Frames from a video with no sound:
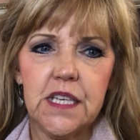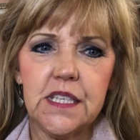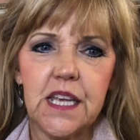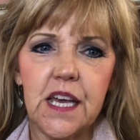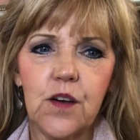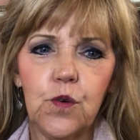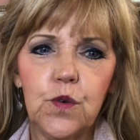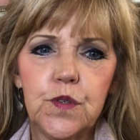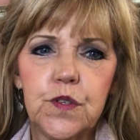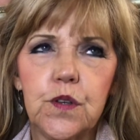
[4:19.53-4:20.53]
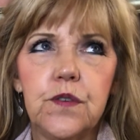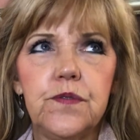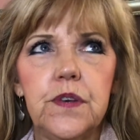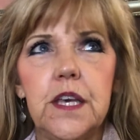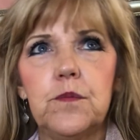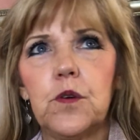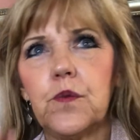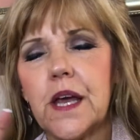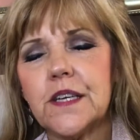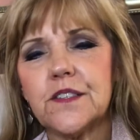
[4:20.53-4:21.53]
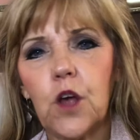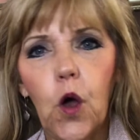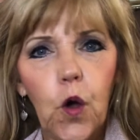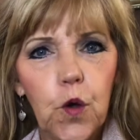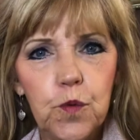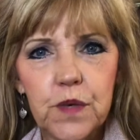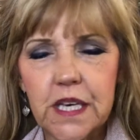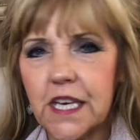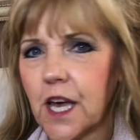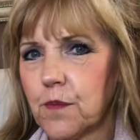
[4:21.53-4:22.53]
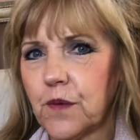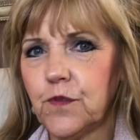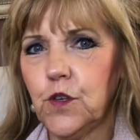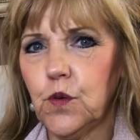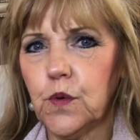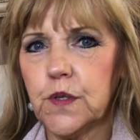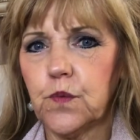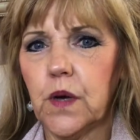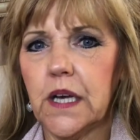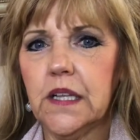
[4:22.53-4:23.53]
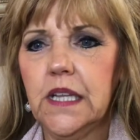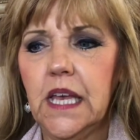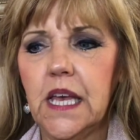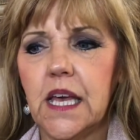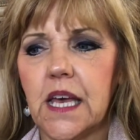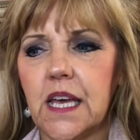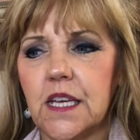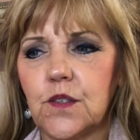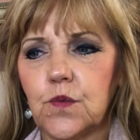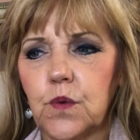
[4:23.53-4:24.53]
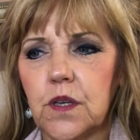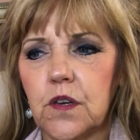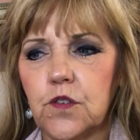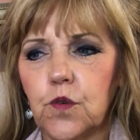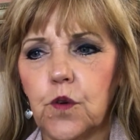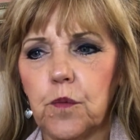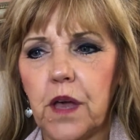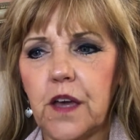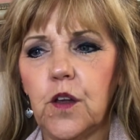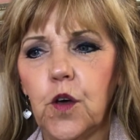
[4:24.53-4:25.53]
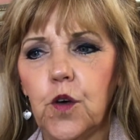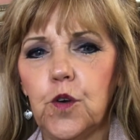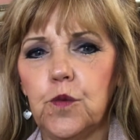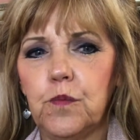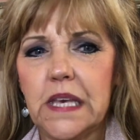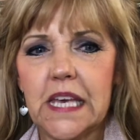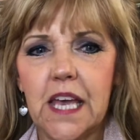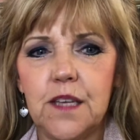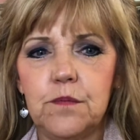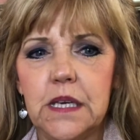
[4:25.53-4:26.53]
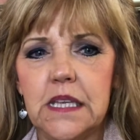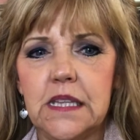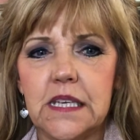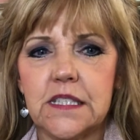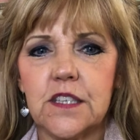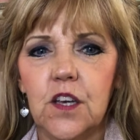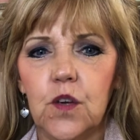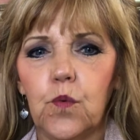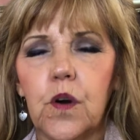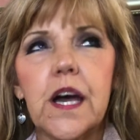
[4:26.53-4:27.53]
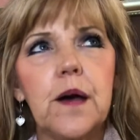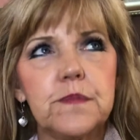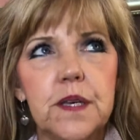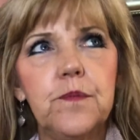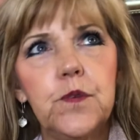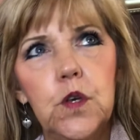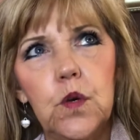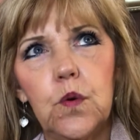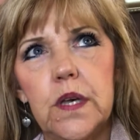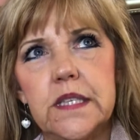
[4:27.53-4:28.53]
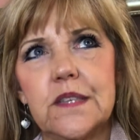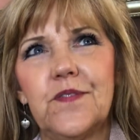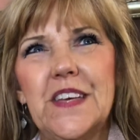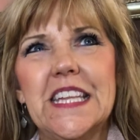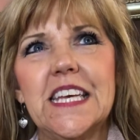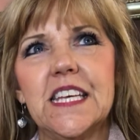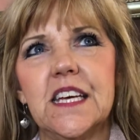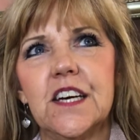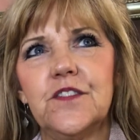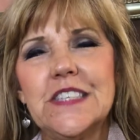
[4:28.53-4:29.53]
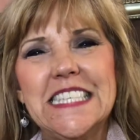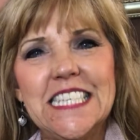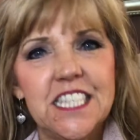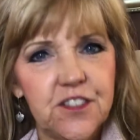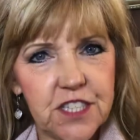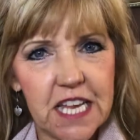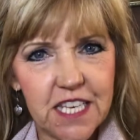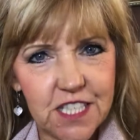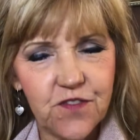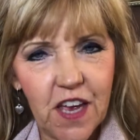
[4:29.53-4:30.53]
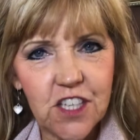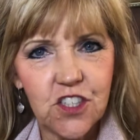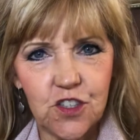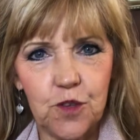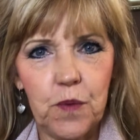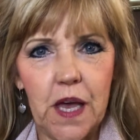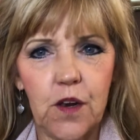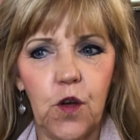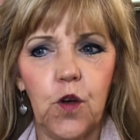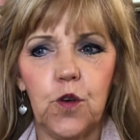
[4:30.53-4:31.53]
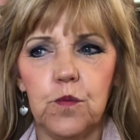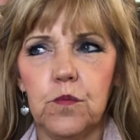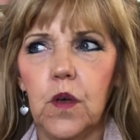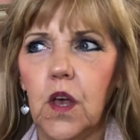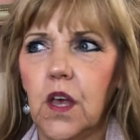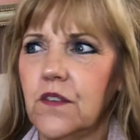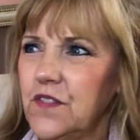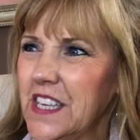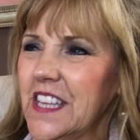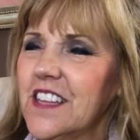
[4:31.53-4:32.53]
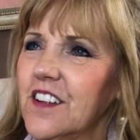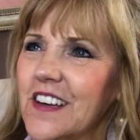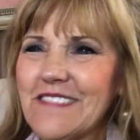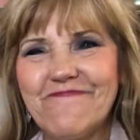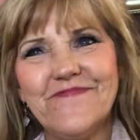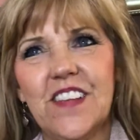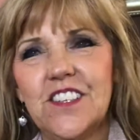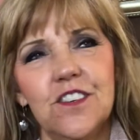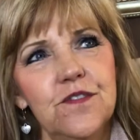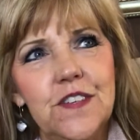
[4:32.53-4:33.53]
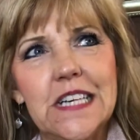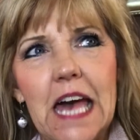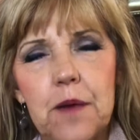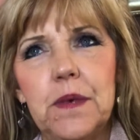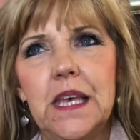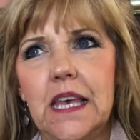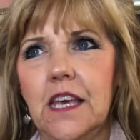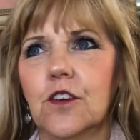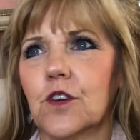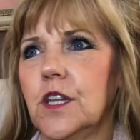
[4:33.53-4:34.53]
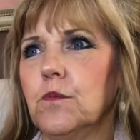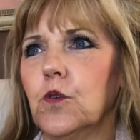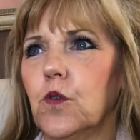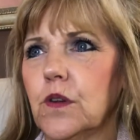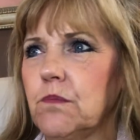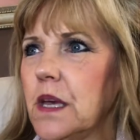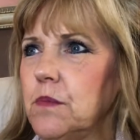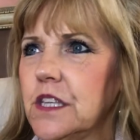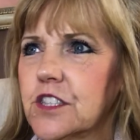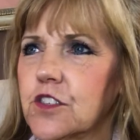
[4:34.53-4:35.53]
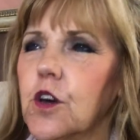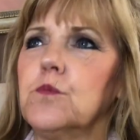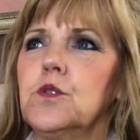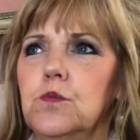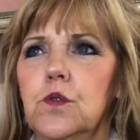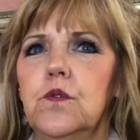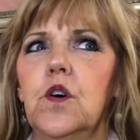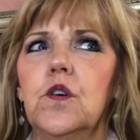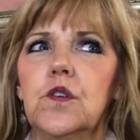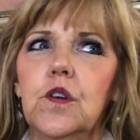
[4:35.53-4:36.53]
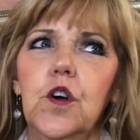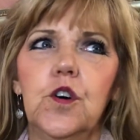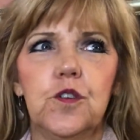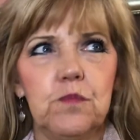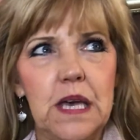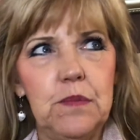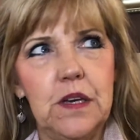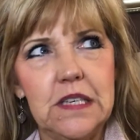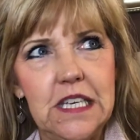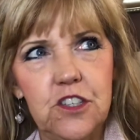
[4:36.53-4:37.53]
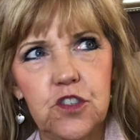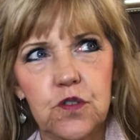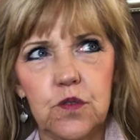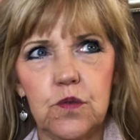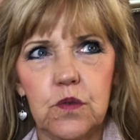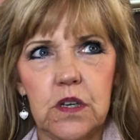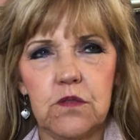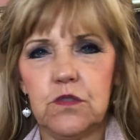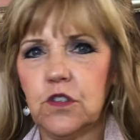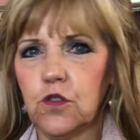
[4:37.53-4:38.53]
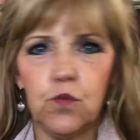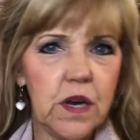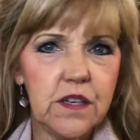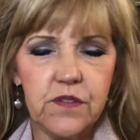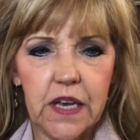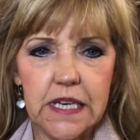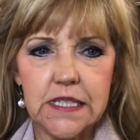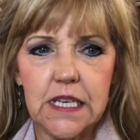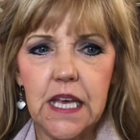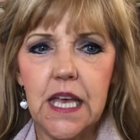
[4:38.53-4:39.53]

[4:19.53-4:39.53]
Now, also the theme around home can come up for you as well. And when I talk about home, it can be that what comes up for you is a feeling of dissatisfaction about home. Feeling like, I don't feel happy here anymore. Maybe it's time to move on, or maybe I need to, renovate.